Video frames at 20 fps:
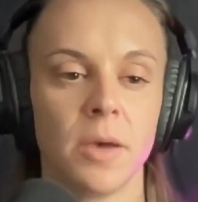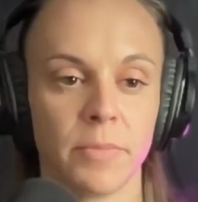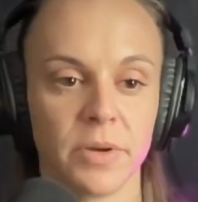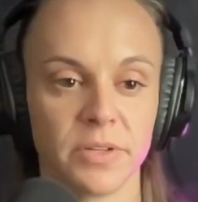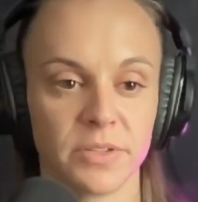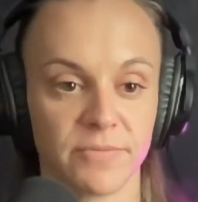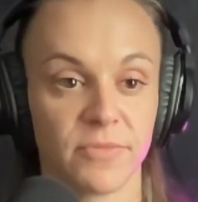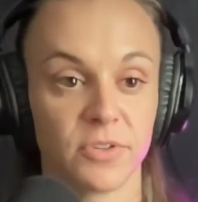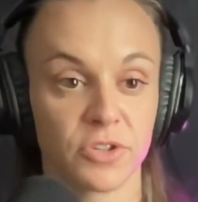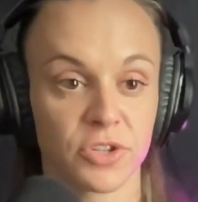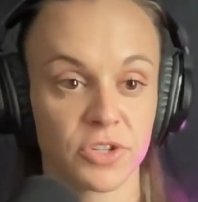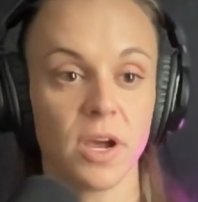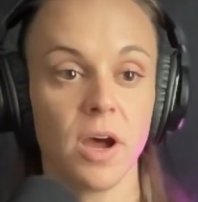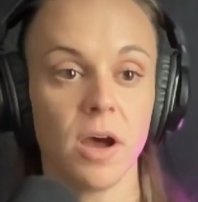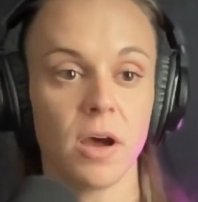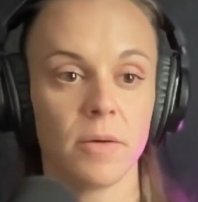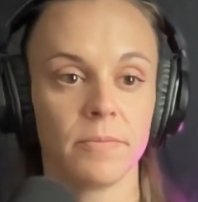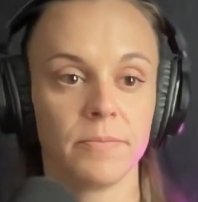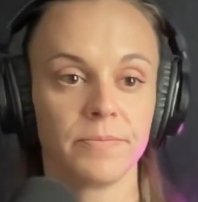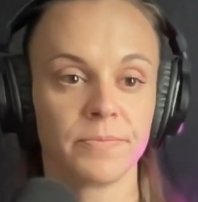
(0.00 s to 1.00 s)
But for
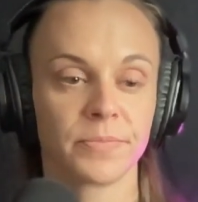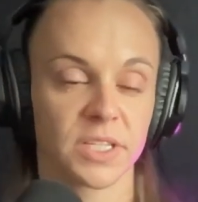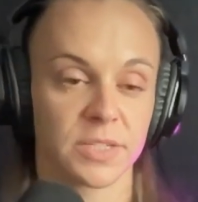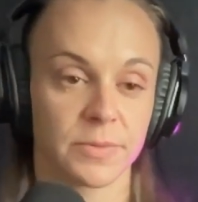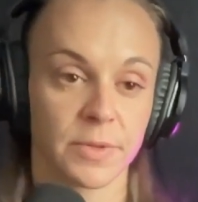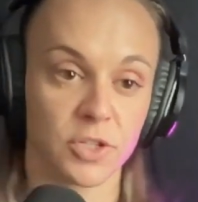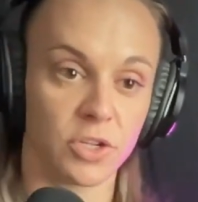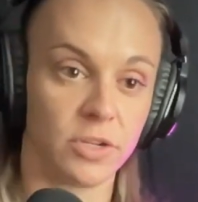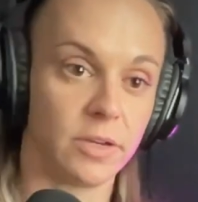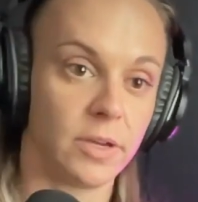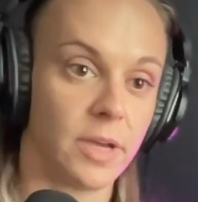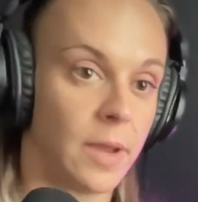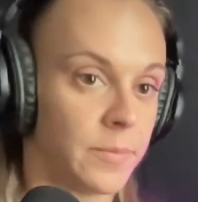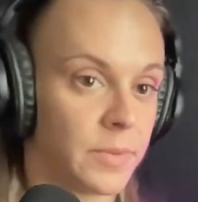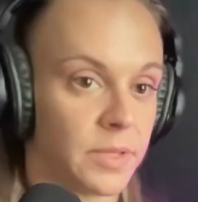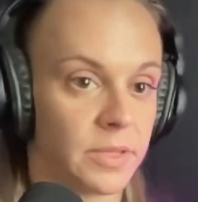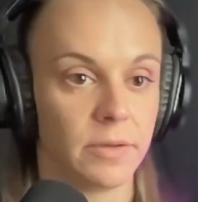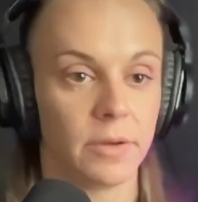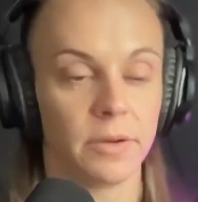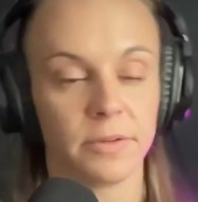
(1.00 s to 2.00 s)
some, especially
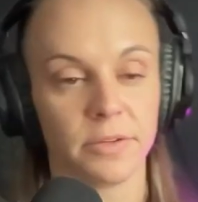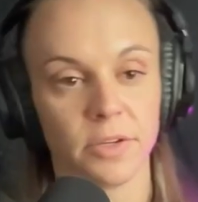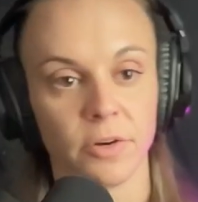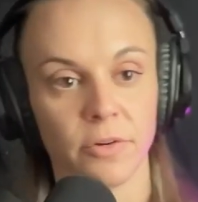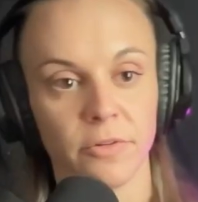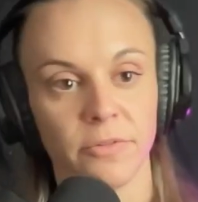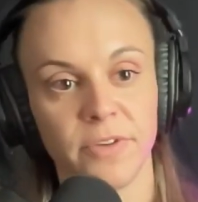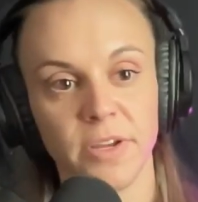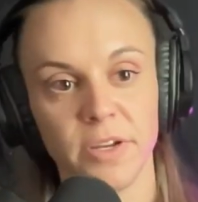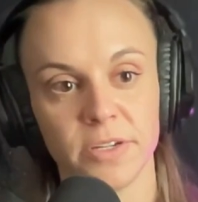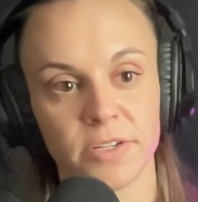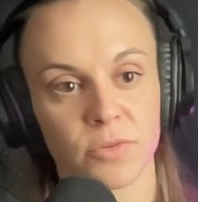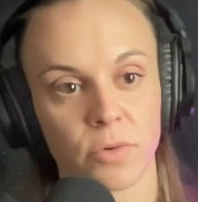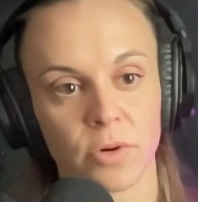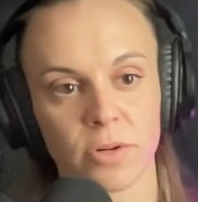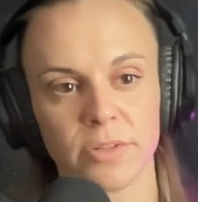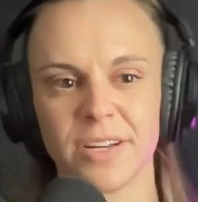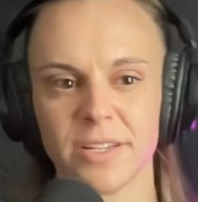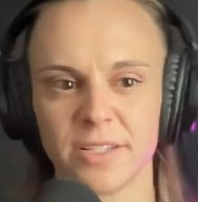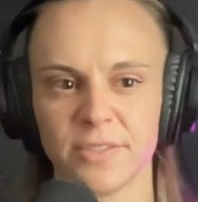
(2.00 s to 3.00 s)
I'm in the, you know, fitness
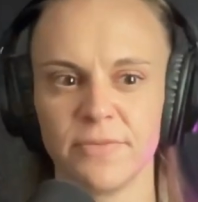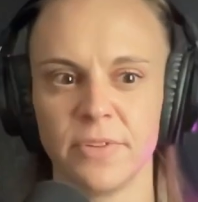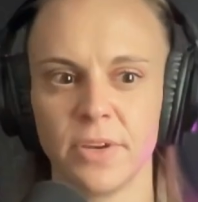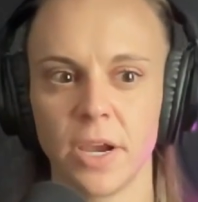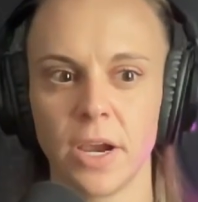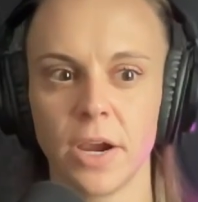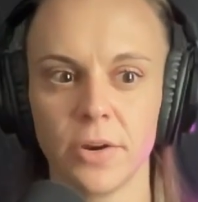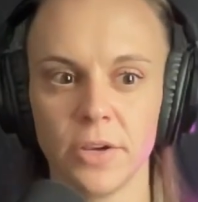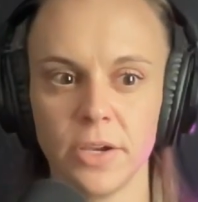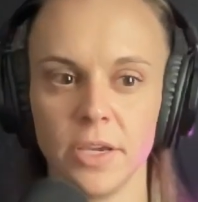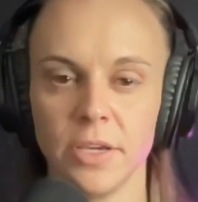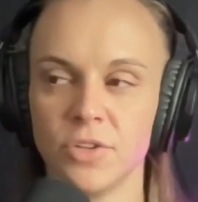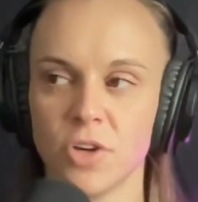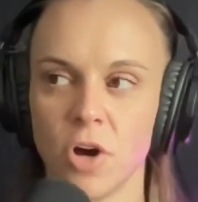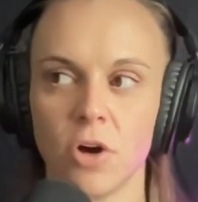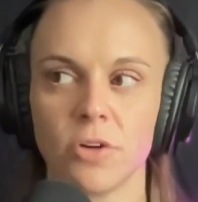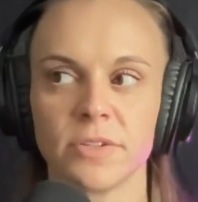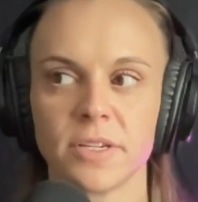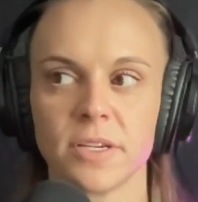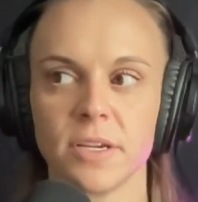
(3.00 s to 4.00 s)
world, and it's very
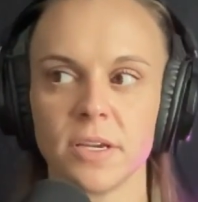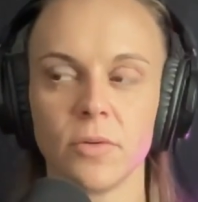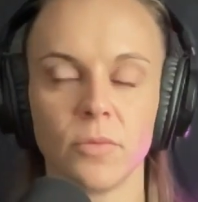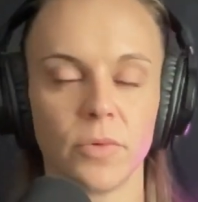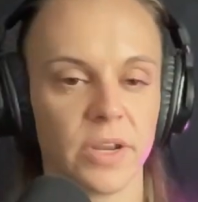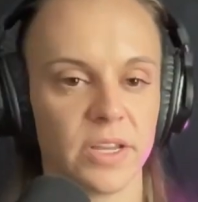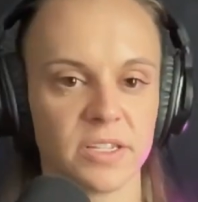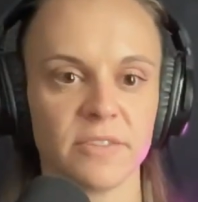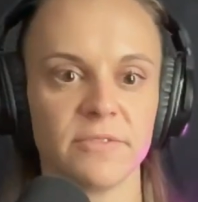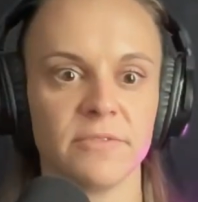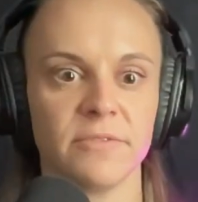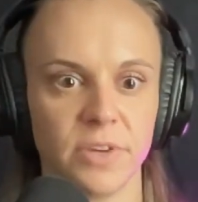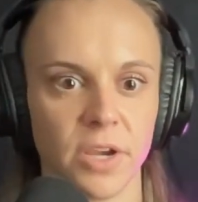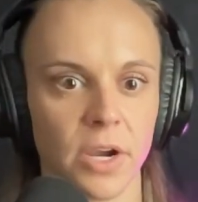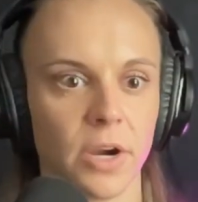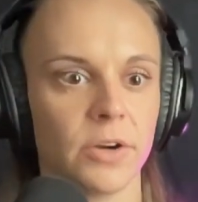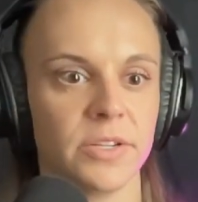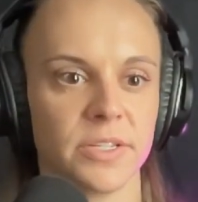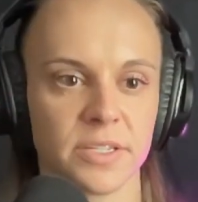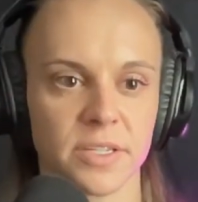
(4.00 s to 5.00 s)
daunting when it's a
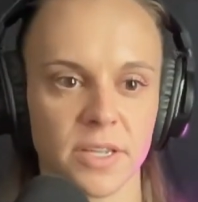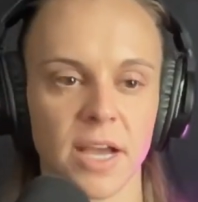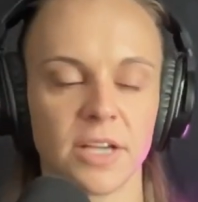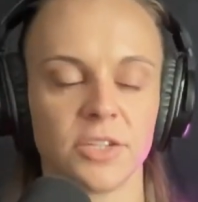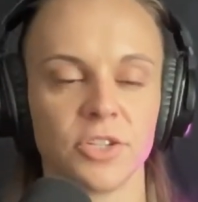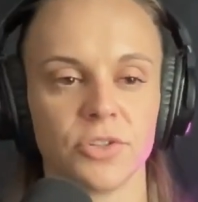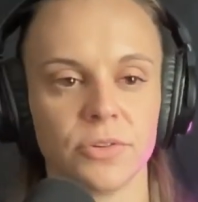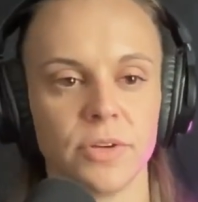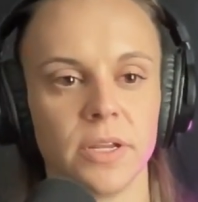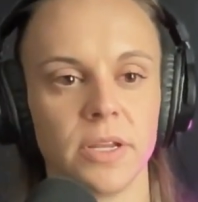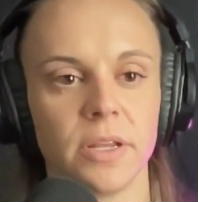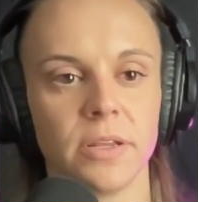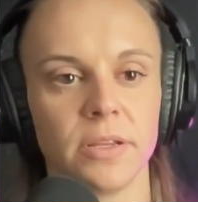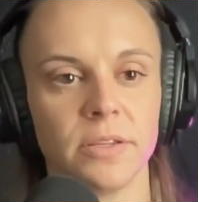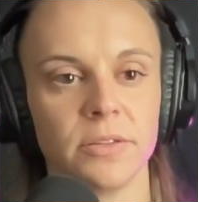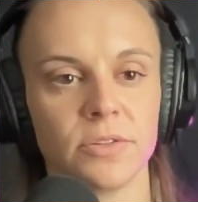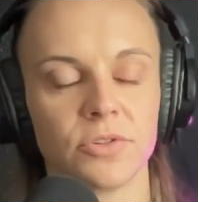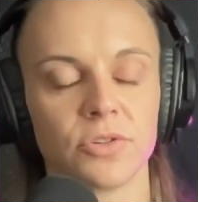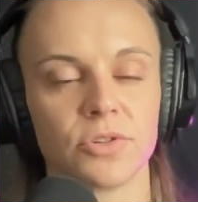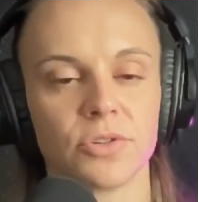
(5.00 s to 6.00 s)
very saturated
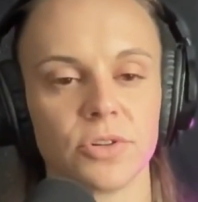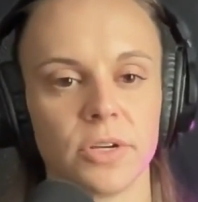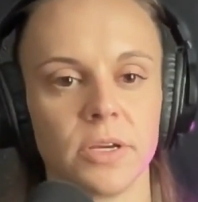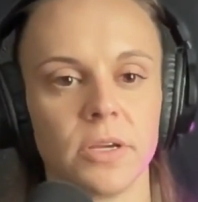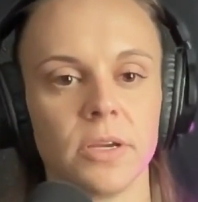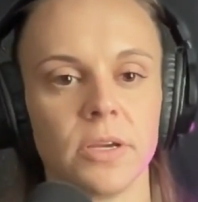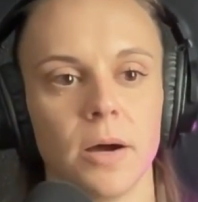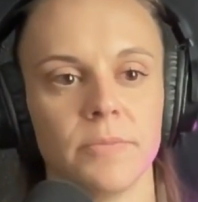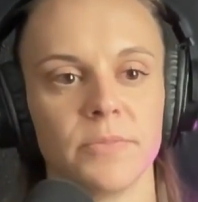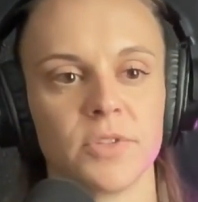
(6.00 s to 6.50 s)
industry.